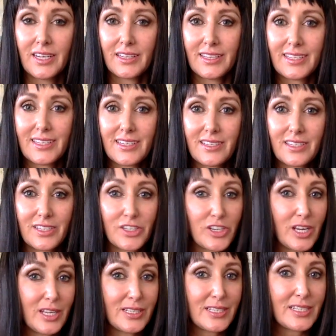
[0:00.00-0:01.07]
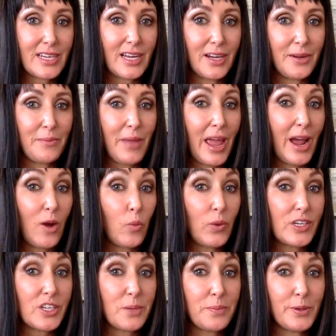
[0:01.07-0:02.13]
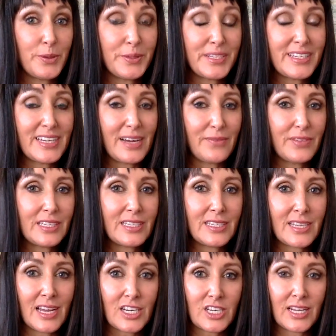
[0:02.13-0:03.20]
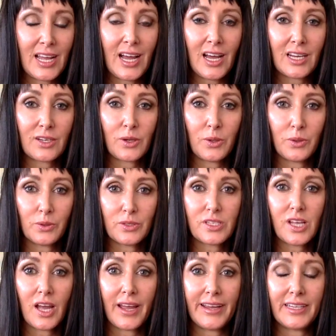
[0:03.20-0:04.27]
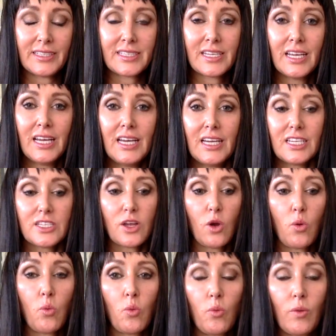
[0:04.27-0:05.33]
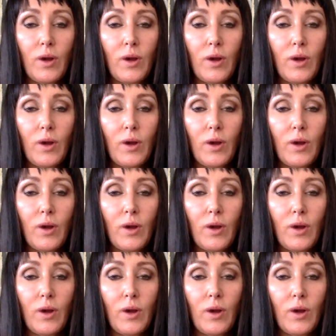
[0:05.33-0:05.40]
This isn't just our witchy poo stuff. This is actually hardcore science. So